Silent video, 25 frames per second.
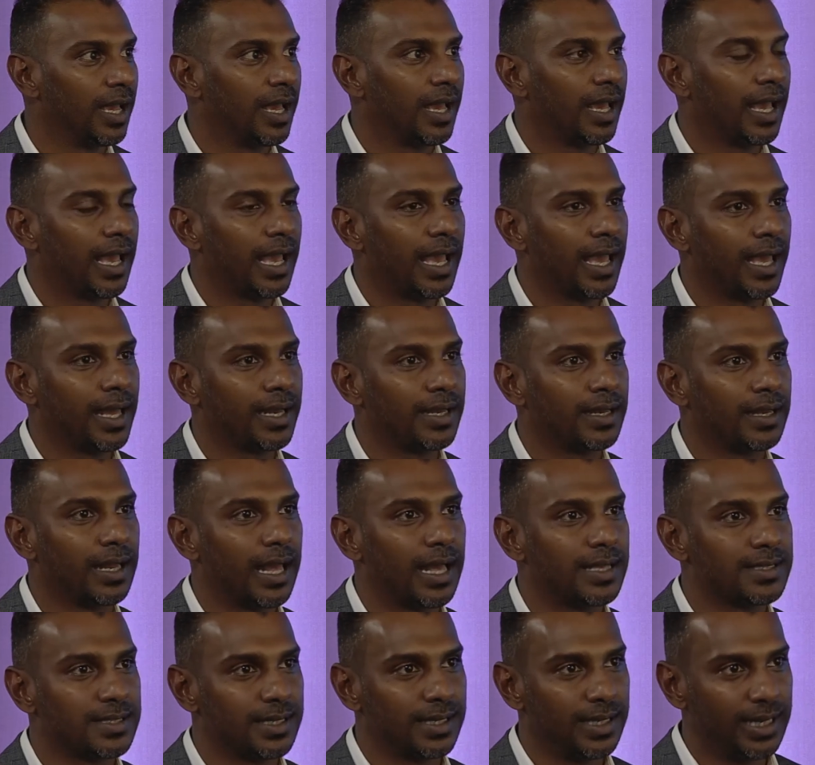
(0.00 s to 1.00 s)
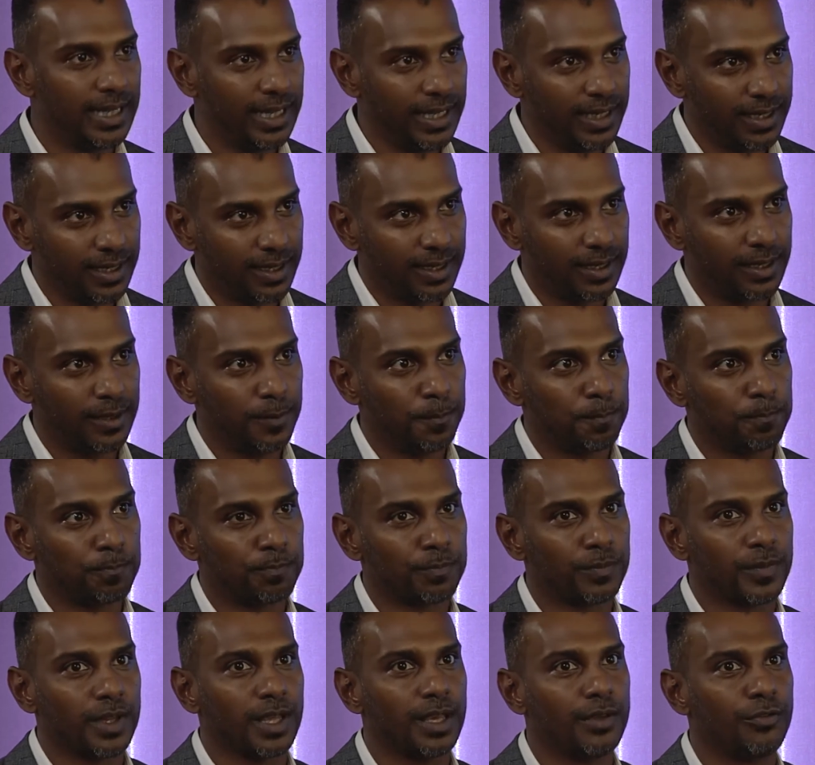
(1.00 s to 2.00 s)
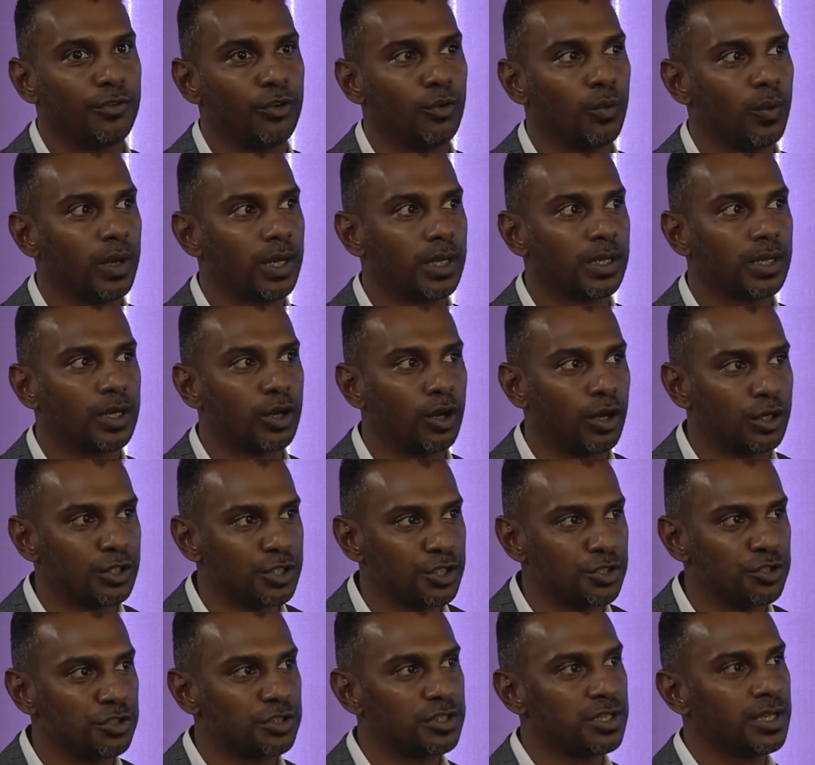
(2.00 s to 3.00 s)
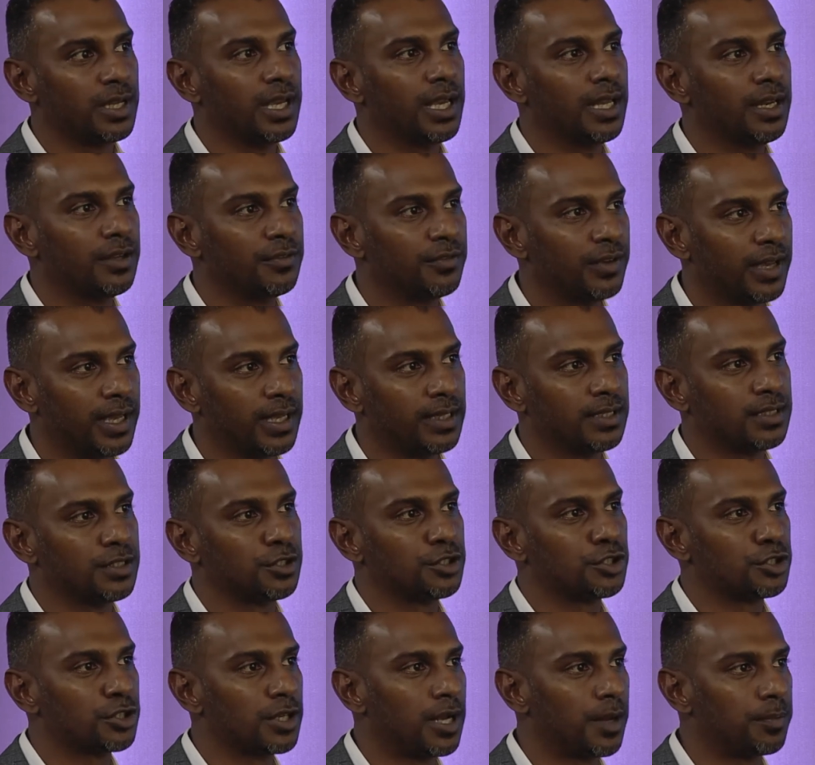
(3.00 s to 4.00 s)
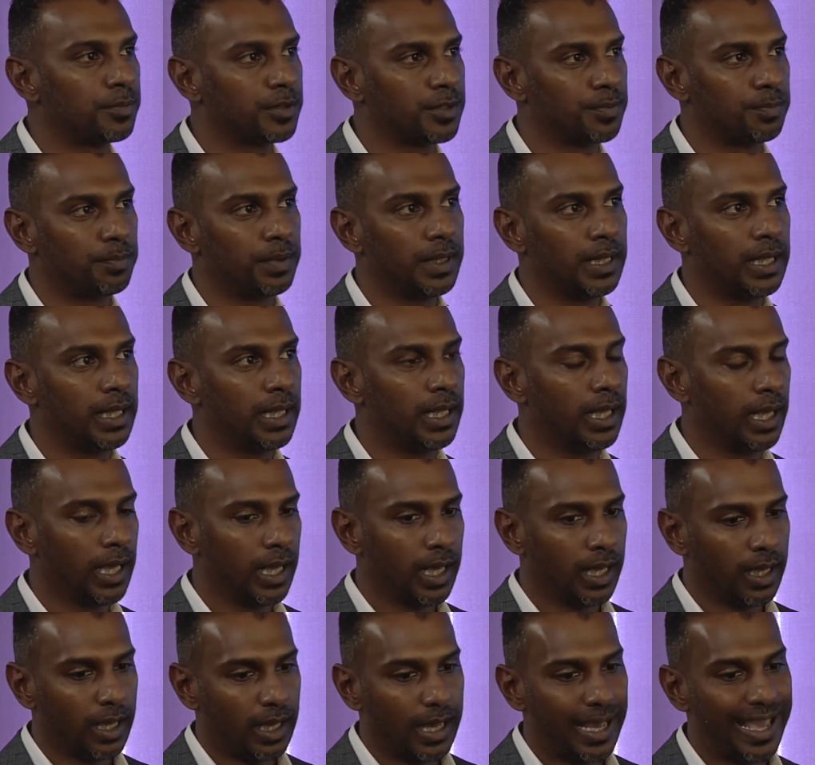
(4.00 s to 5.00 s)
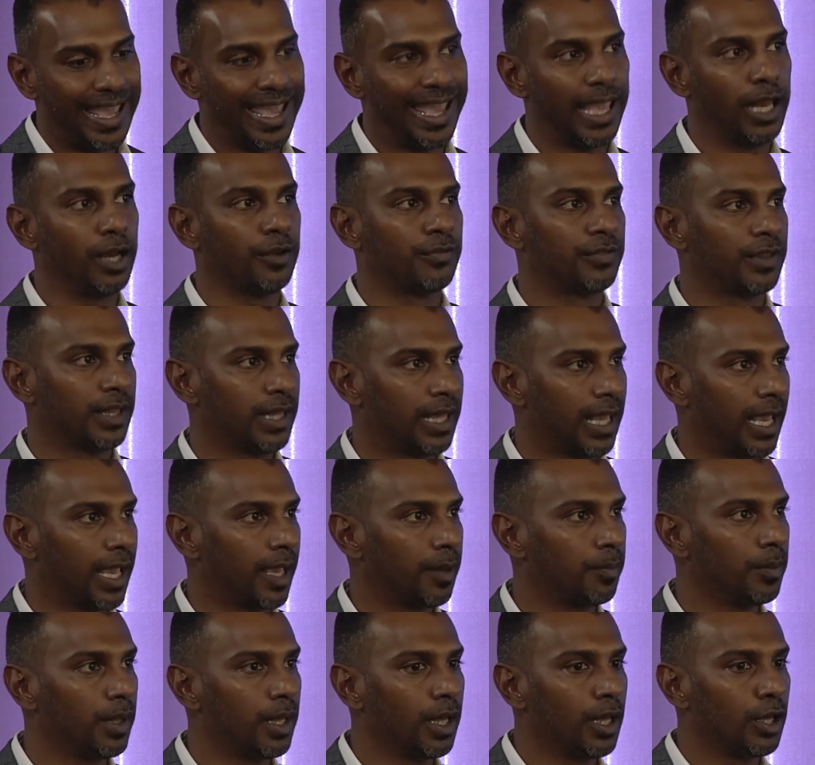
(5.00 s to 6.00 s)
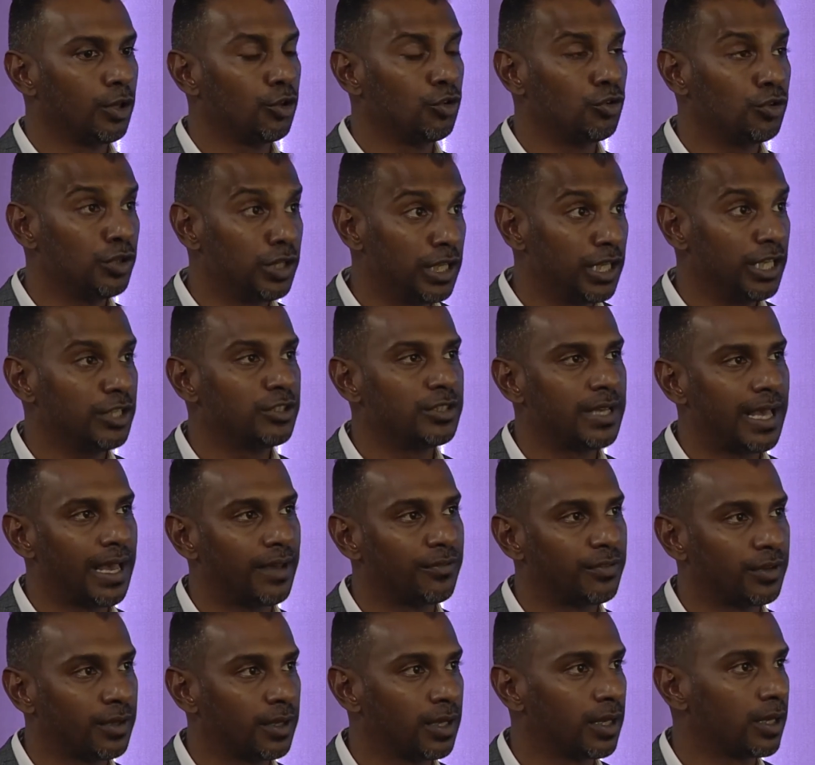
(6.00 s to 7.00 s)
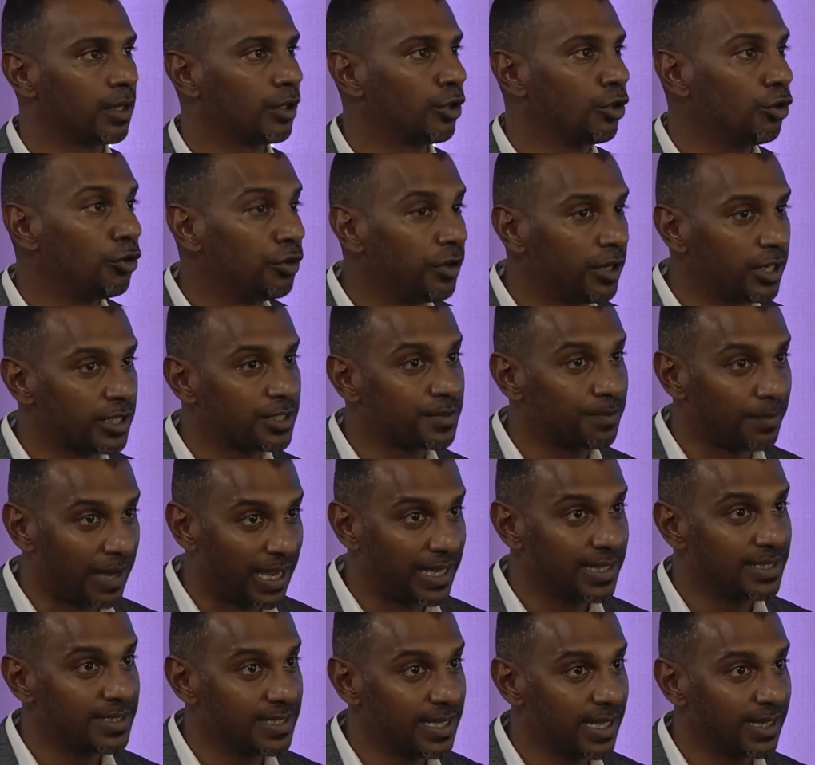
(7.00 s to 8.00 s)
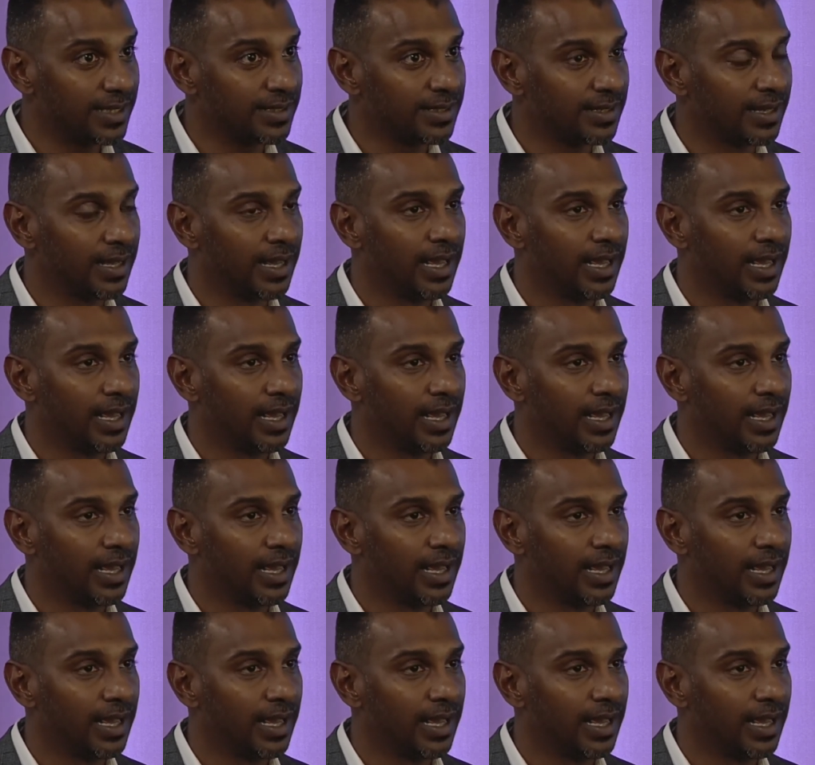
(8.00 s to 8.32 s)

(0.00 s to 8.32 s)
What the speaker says: And as a leader, if you want to continuously innovate, disrupt, be ahead of the game, you need to have a curious mindset.